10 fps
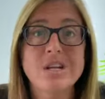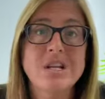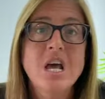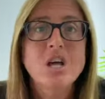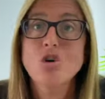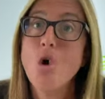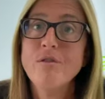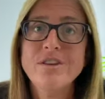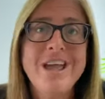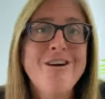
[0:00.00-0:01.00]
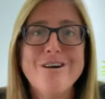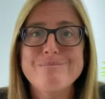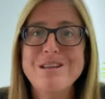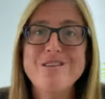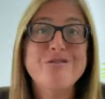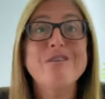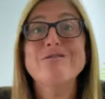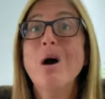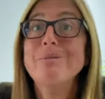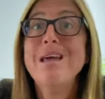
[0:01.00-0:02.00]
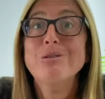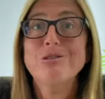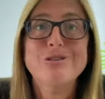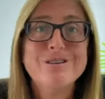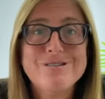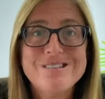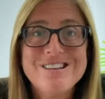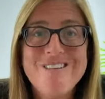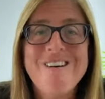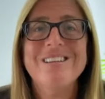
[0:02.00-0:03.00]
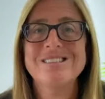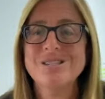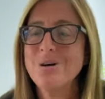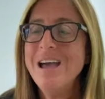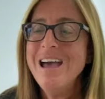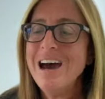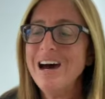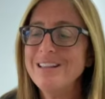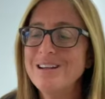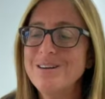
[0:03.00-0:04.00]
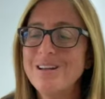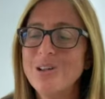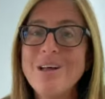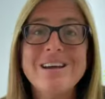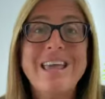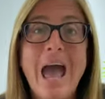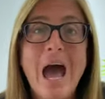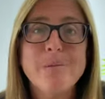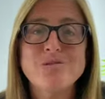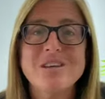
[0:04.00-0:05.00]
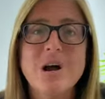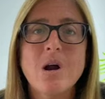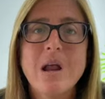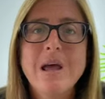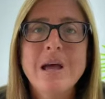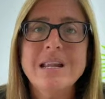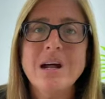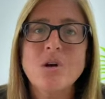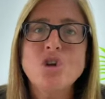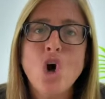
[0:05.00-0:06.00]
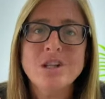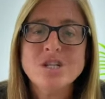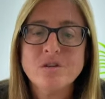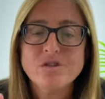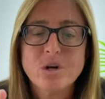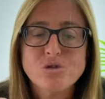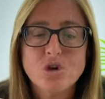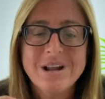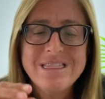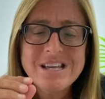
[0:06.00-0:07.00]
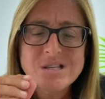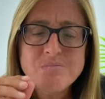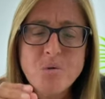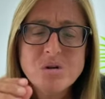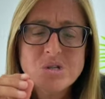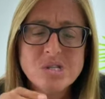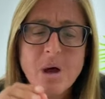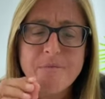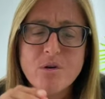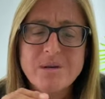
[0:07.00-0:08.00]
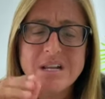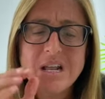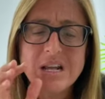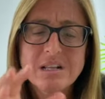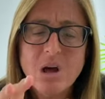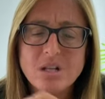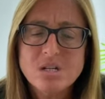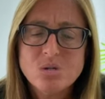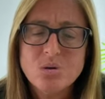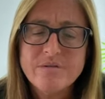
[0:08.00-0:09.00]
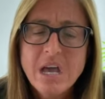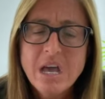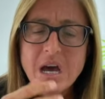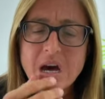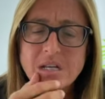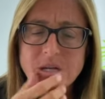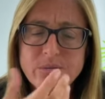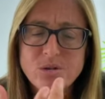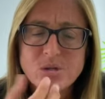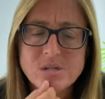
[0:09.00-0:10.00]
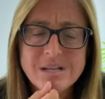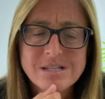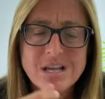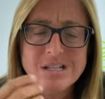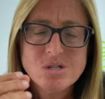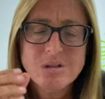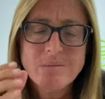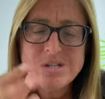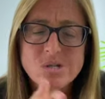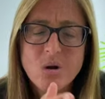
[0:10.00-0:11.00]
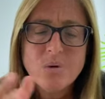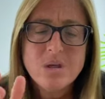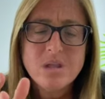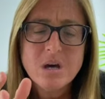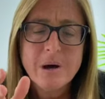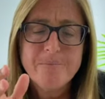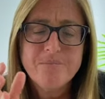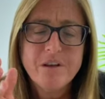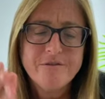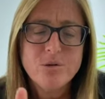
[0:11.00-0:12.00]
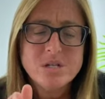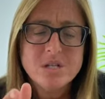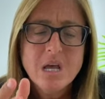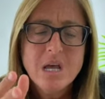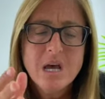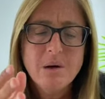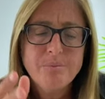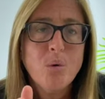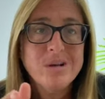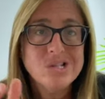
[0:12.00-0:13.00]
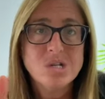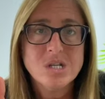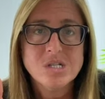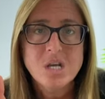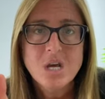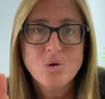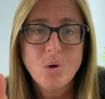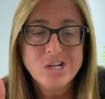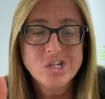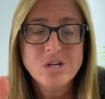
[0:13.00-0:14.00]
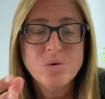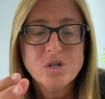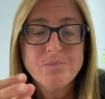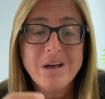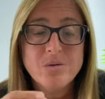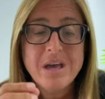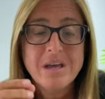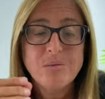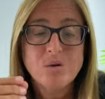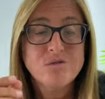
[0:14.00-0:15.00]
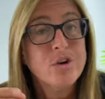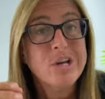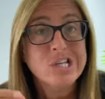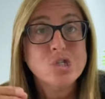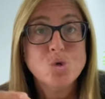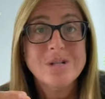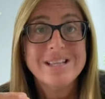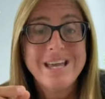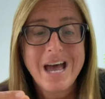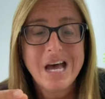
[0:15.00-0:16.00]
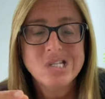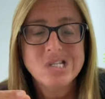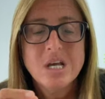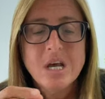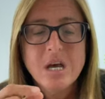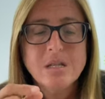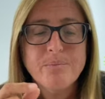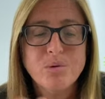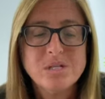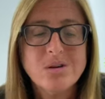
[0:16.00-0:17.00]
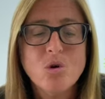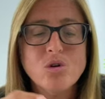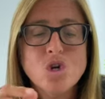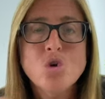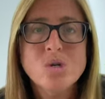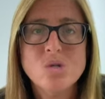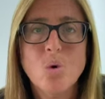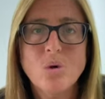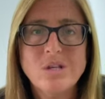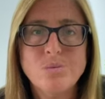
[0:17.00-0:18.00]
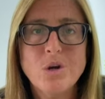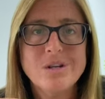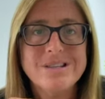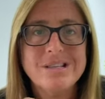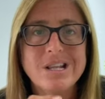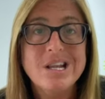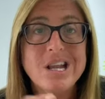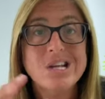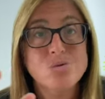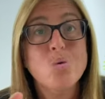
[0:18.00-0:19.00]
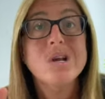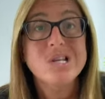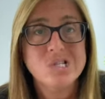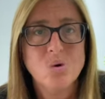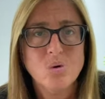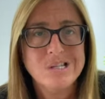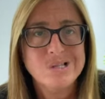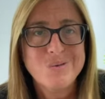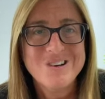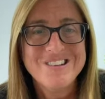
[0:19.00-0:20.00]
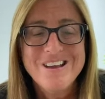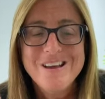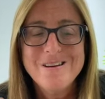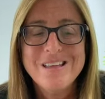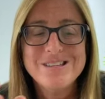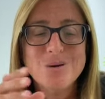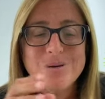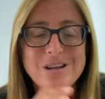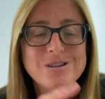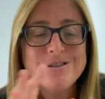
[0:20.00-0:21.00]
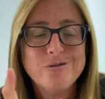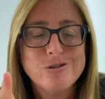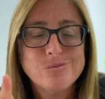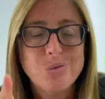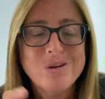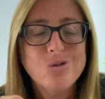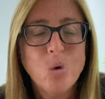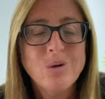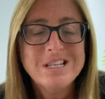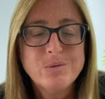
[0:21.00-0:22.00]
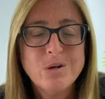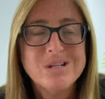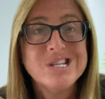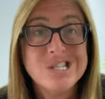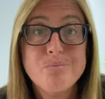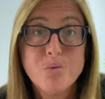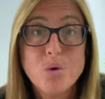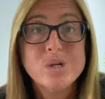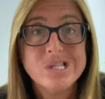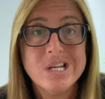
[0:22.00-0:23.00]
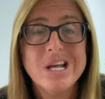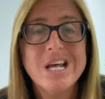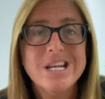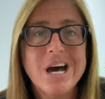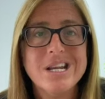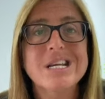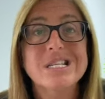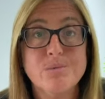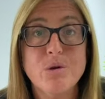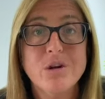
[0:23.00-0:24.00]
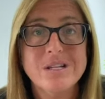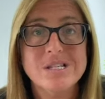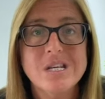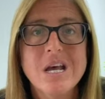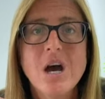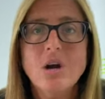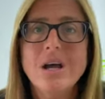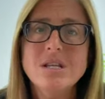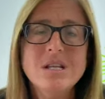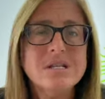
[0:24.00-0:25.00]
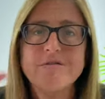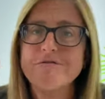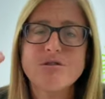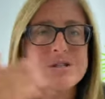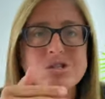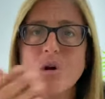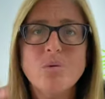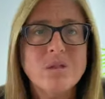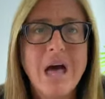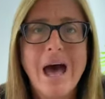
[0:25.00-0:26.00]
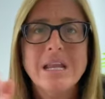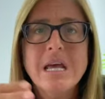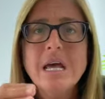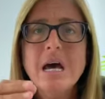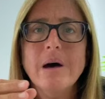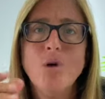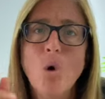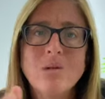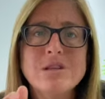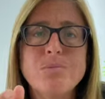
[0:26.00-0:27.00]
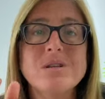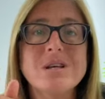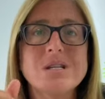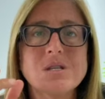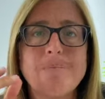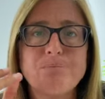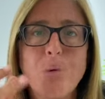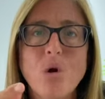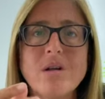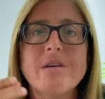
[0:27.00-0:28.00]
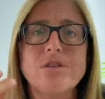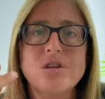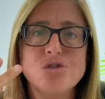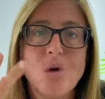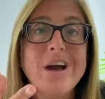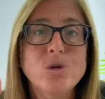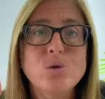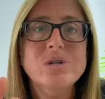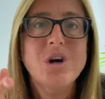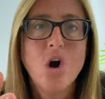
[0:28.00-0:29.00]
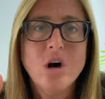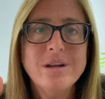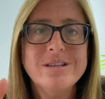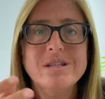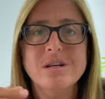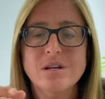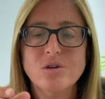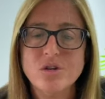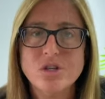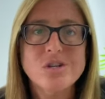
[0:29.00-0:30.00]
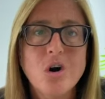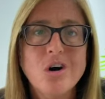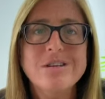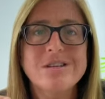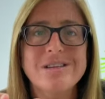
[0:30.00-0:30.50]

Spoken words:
in the COVID era, many of you have not been able to go to church at all. And so there are a lot of gaps in our knowledge of scripture. And I think it's important to stop for a minute and acknowledge sort of some of those things. And so let me start with a point to this question, which, by the way, was very astutely asked. The person wrote, who is the Holy Spirit? They didn't ask, what is the Holy Spirit? And so here's the first point. The Holy Spirit is a person and not an experience. All right, you need to first start with that. The Holy Spirit is part of the triune God. The Christian God,